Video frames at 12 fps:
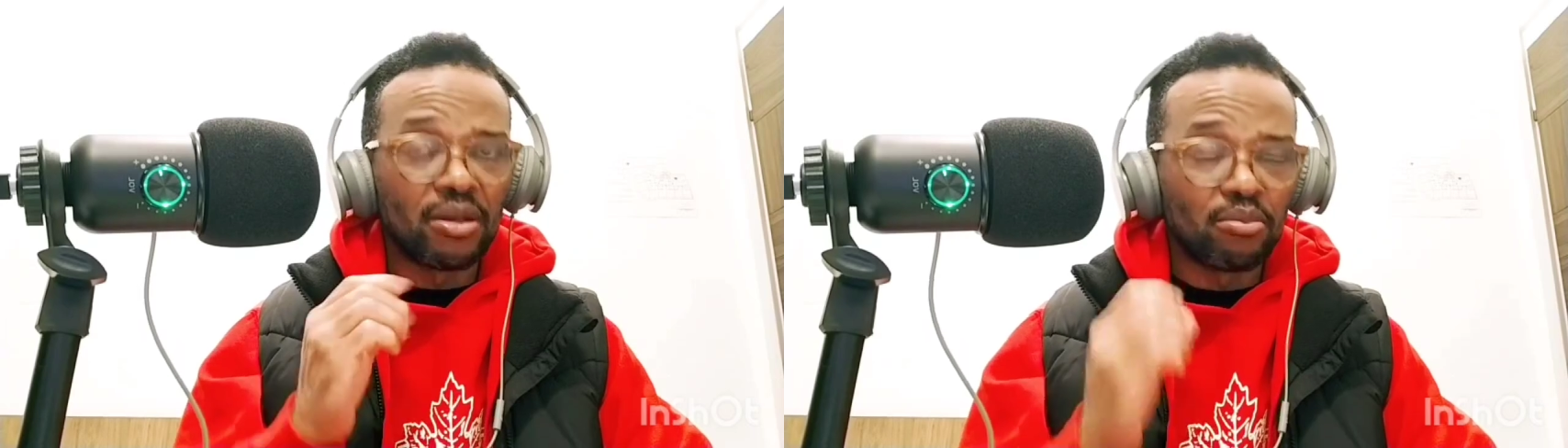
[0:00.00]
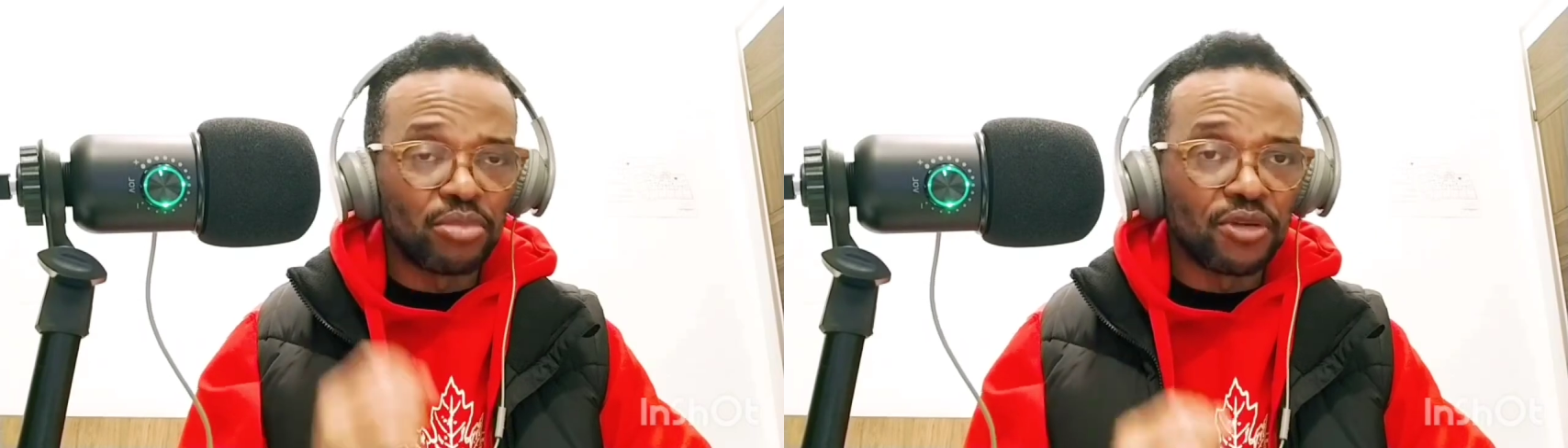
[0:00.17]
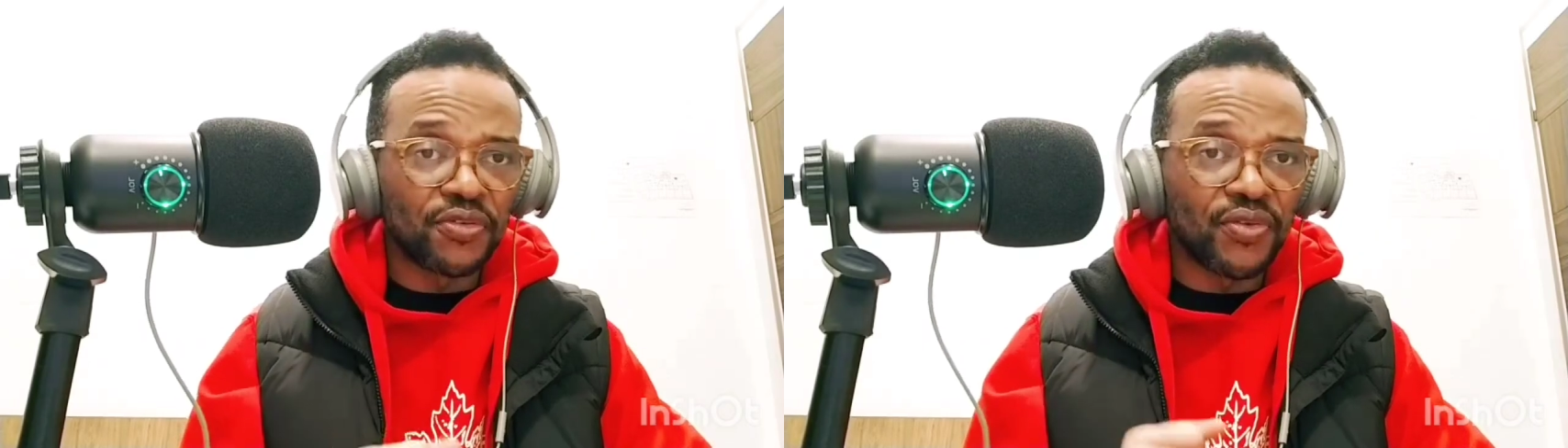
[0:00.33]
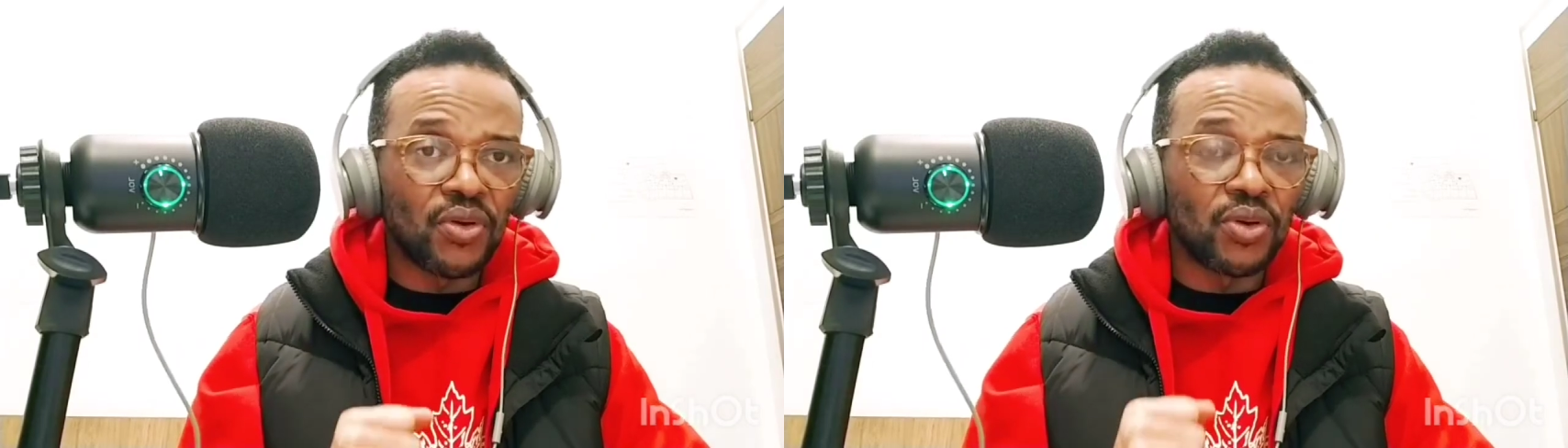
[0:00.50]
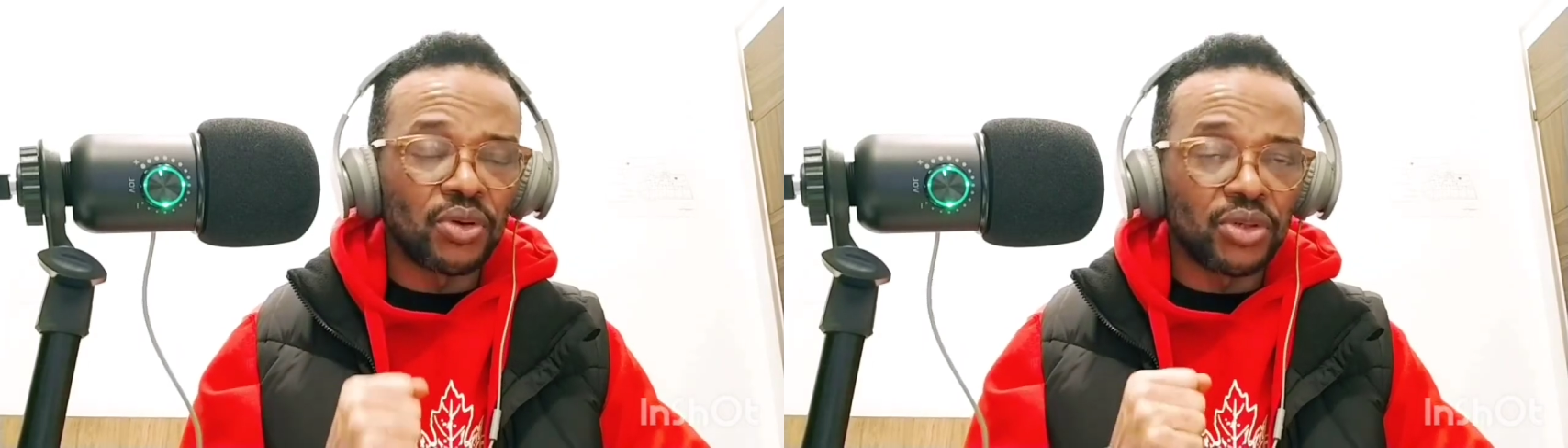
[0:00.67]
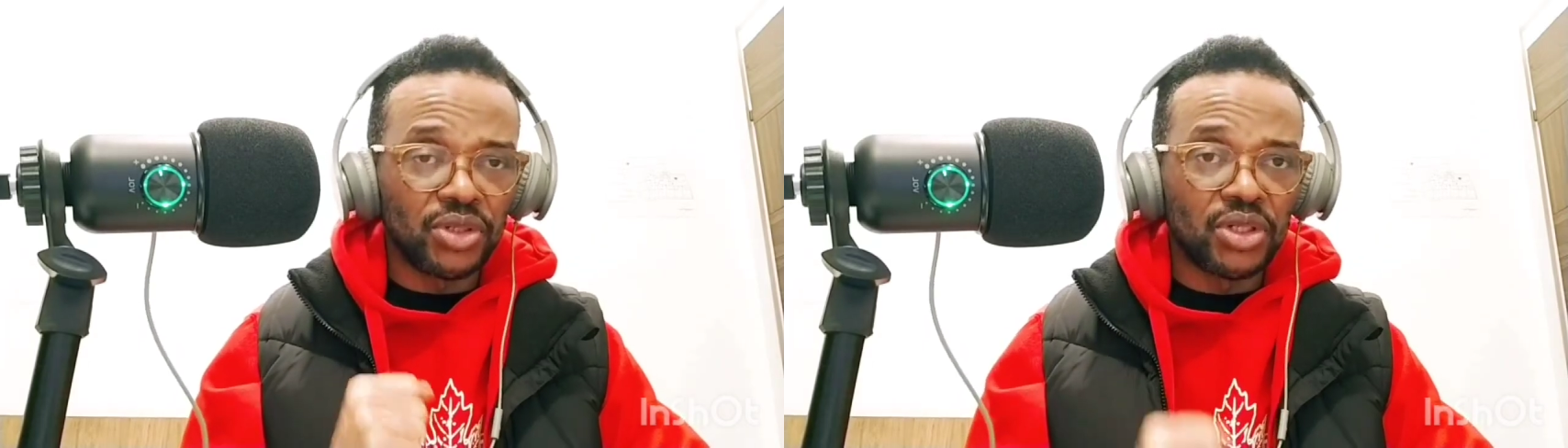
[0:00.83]

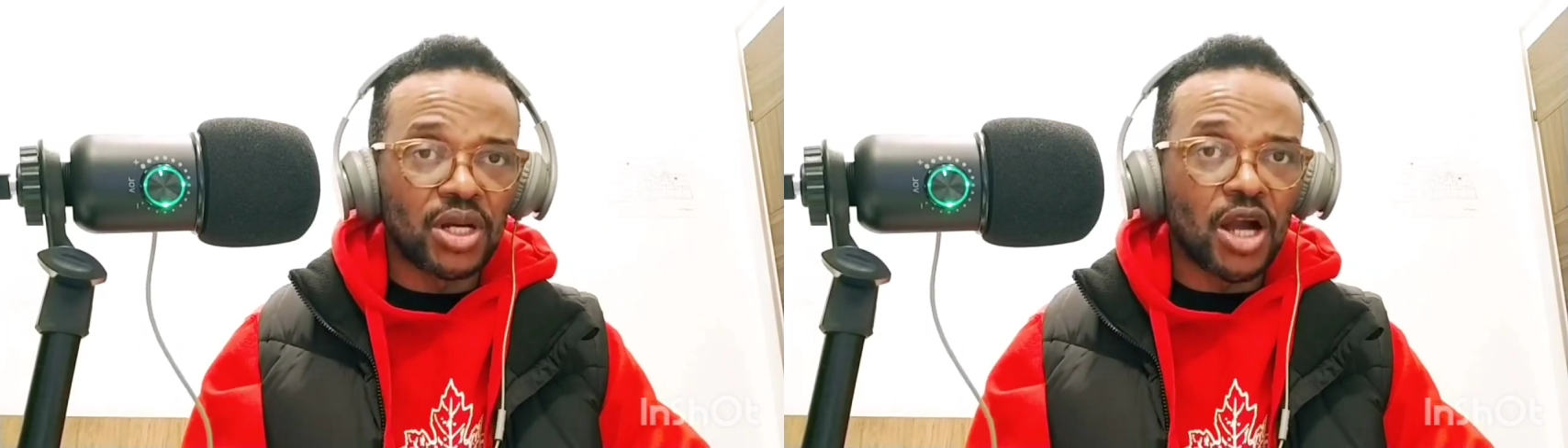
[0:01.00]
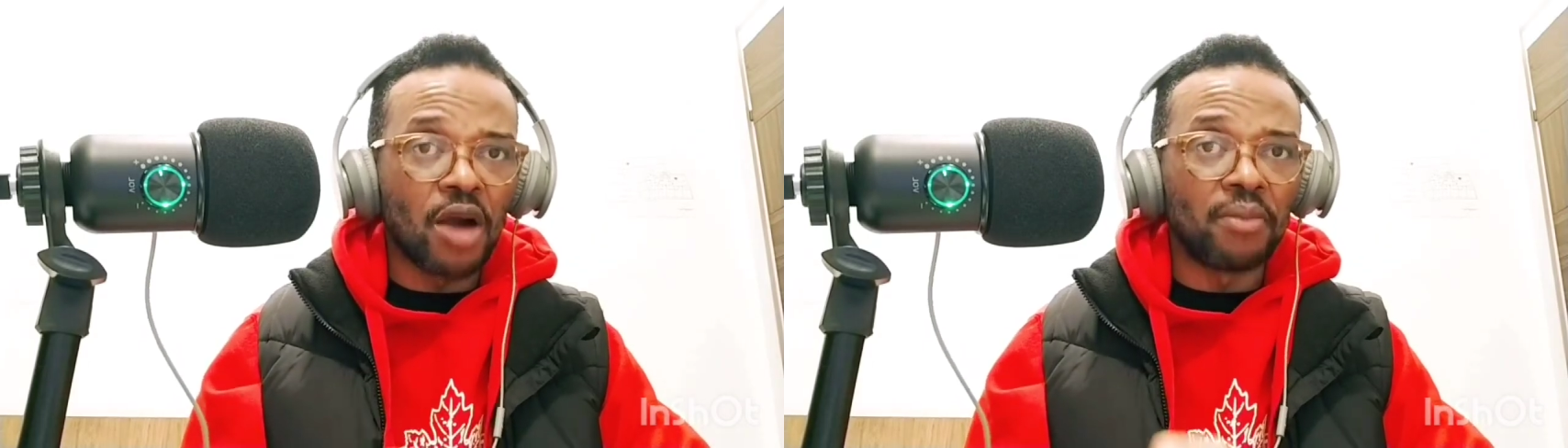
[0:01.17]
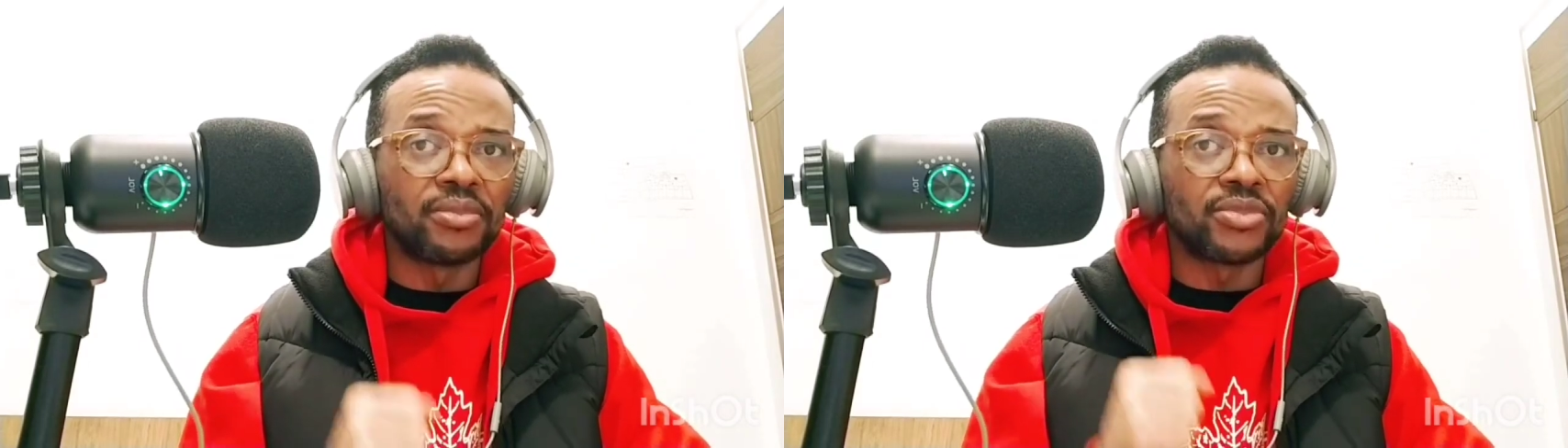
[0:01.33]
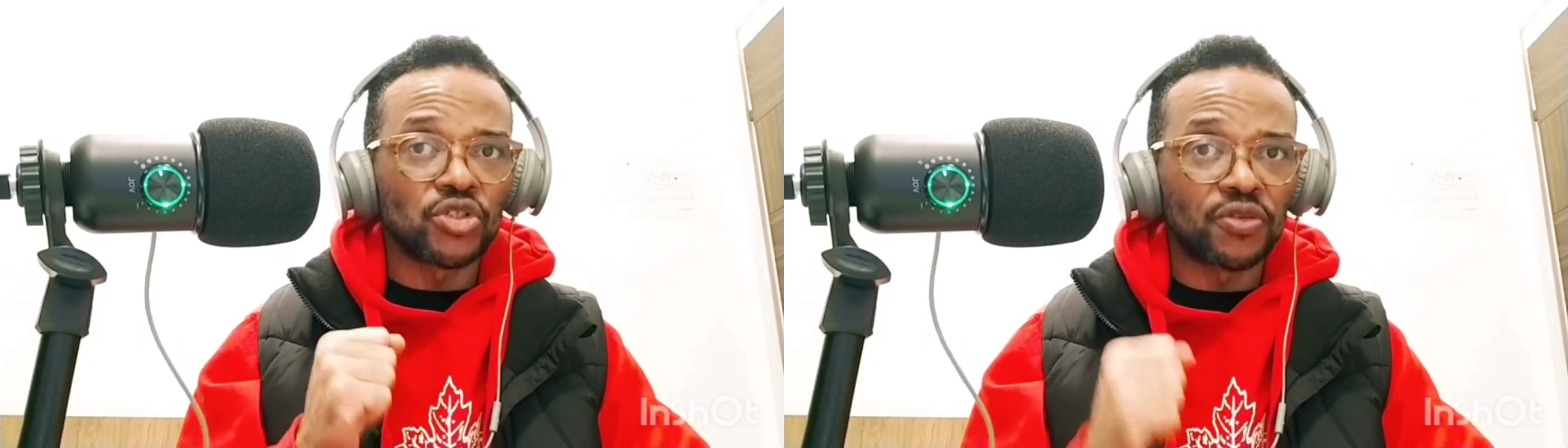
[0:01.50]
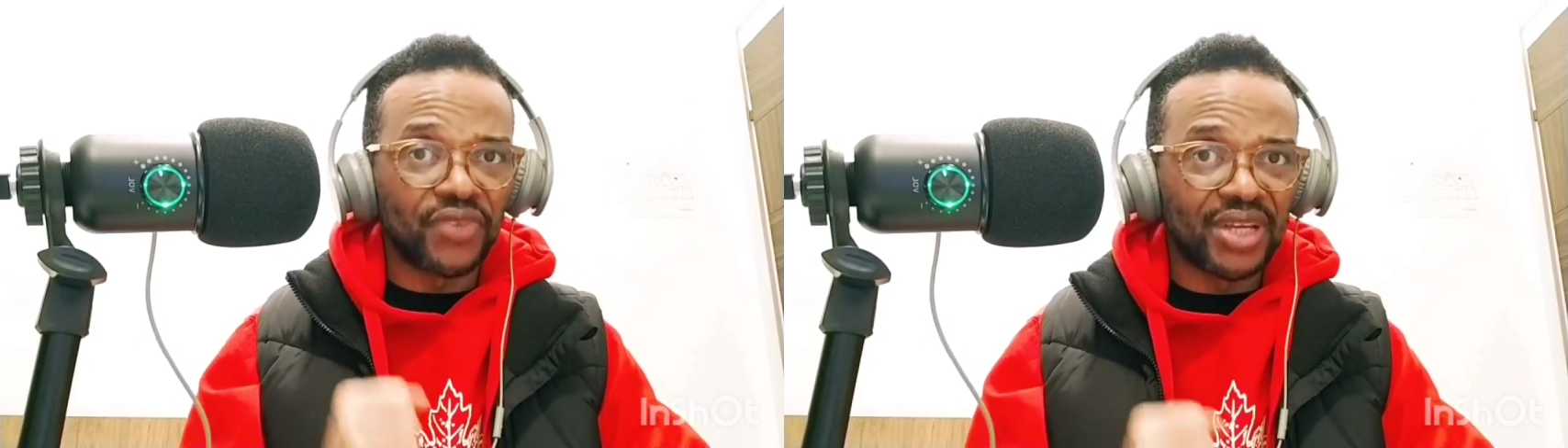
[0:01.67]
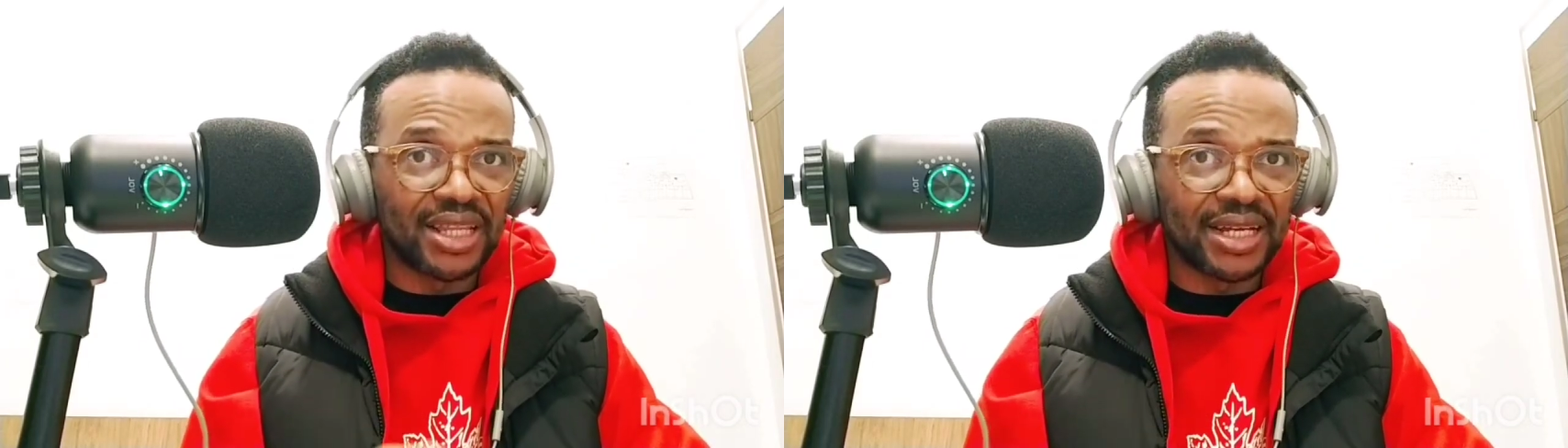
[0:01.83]
before you come to
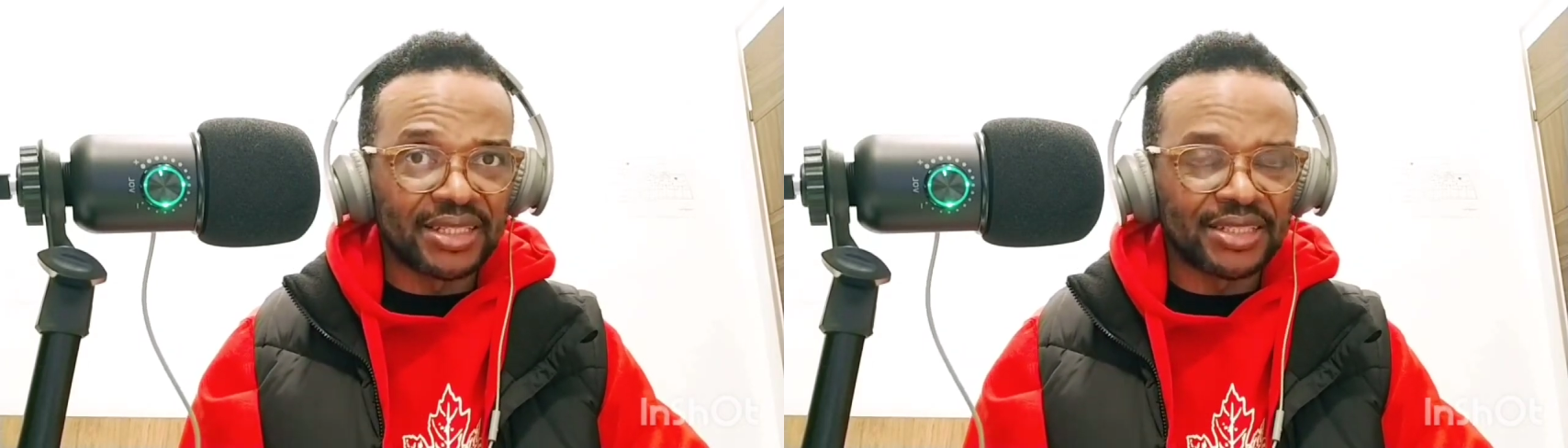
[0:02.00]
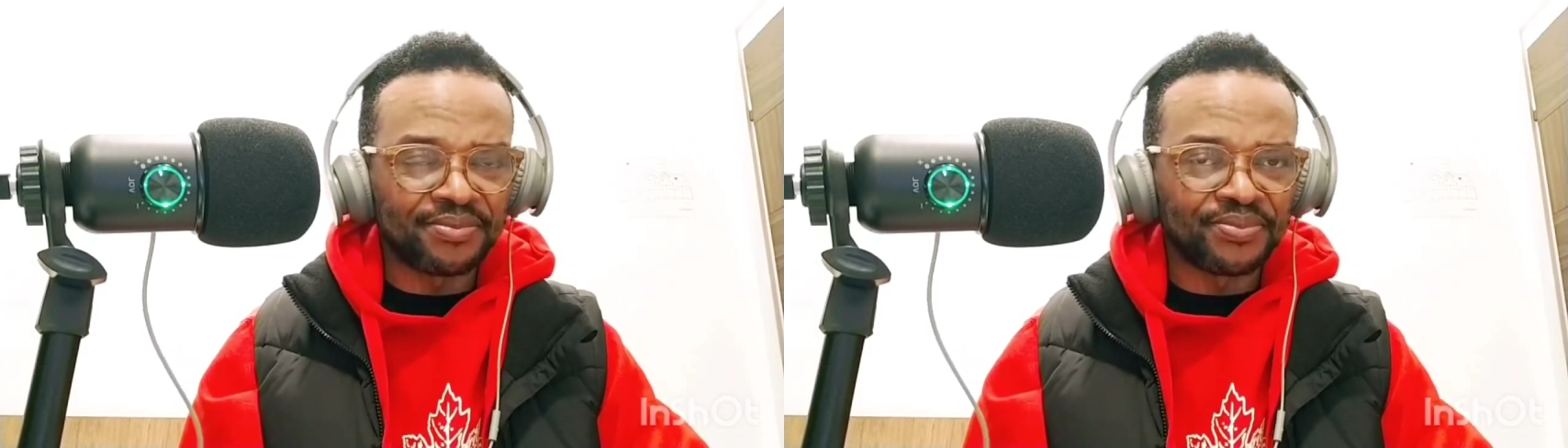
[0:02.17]
Finland.